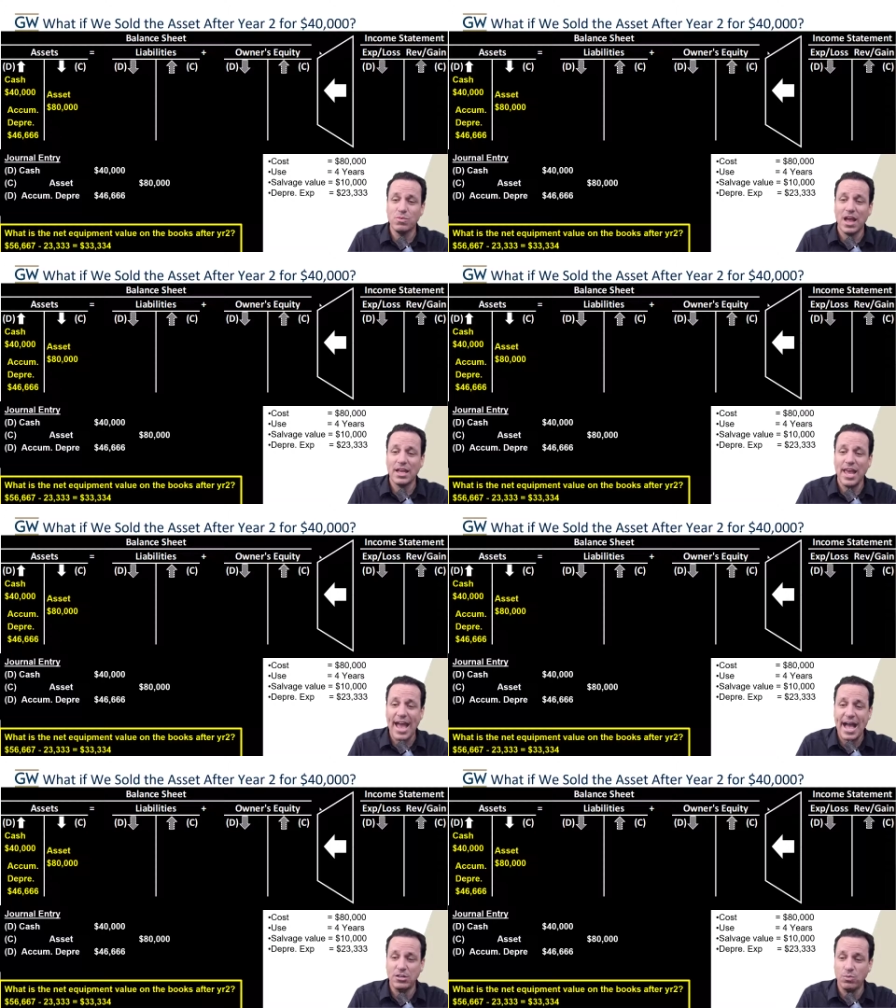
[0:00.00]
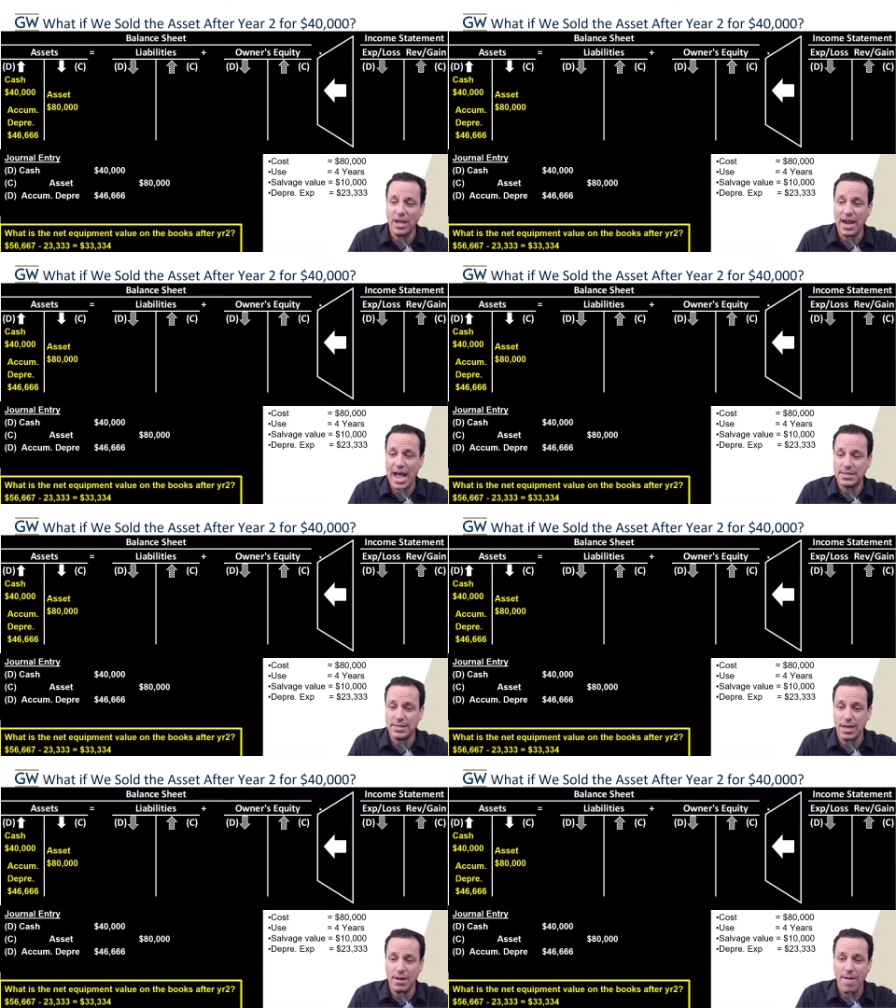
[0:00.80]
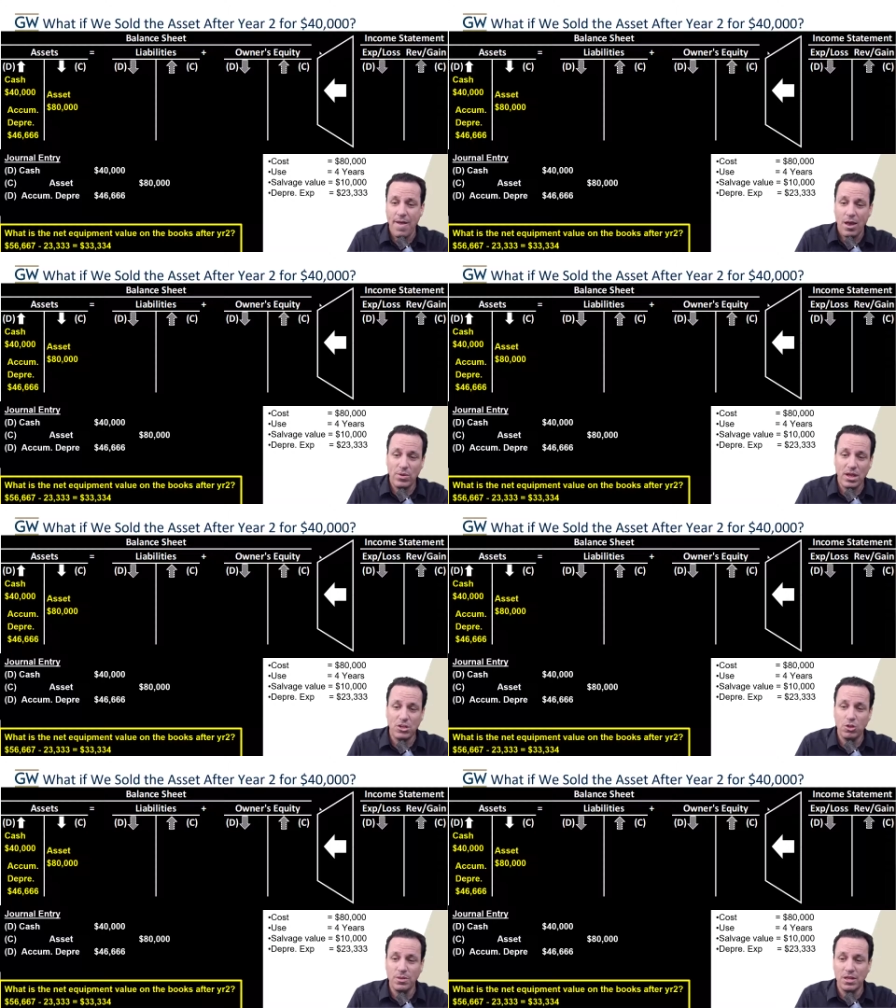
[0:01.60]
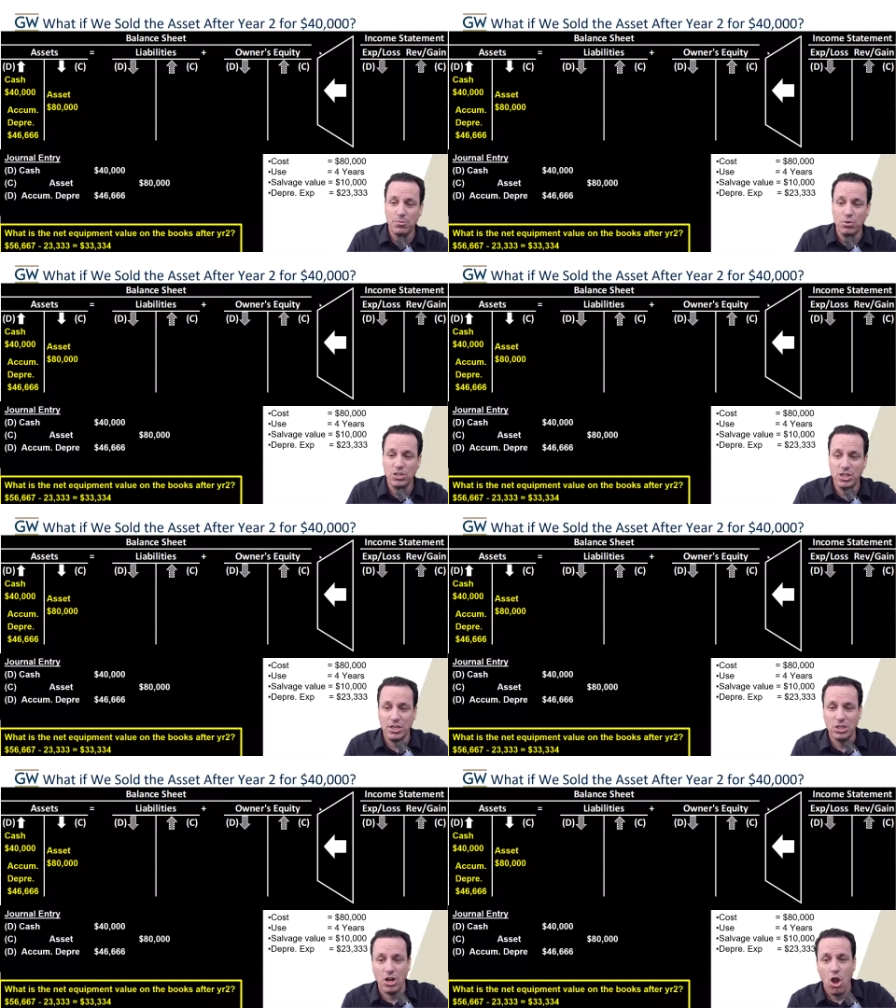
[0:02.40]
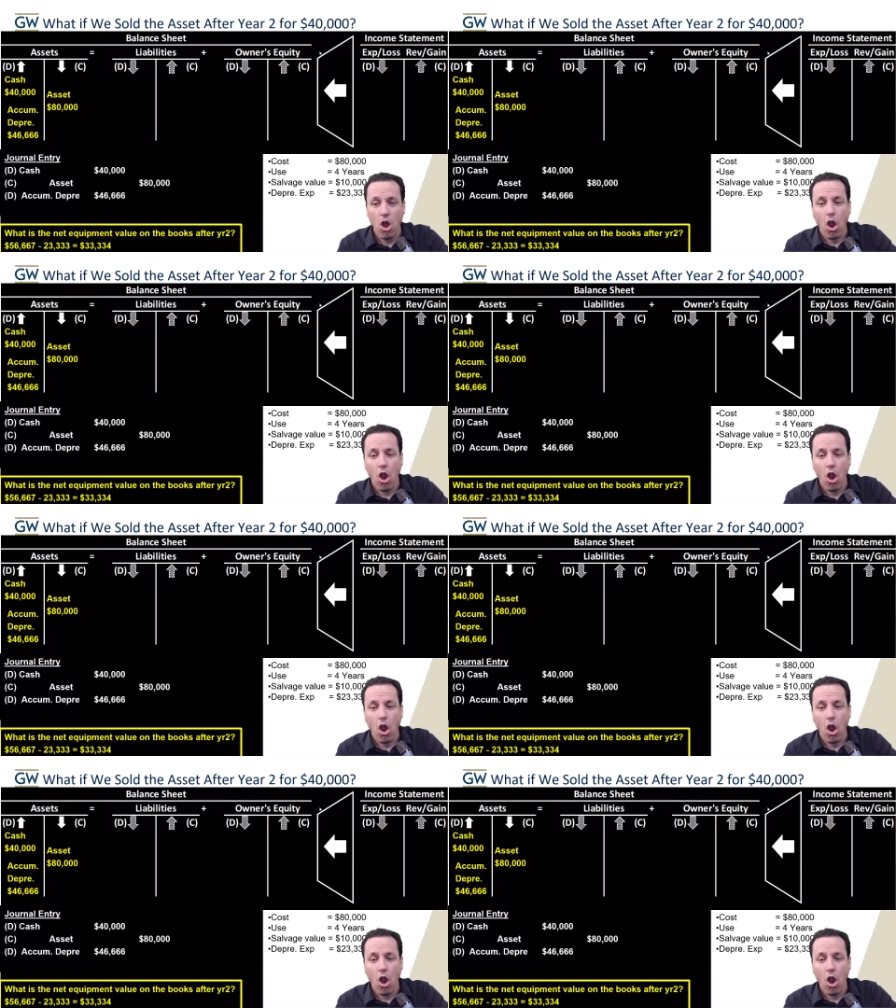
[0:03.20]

We got cash, we got asset, and we got accumulated depreciation.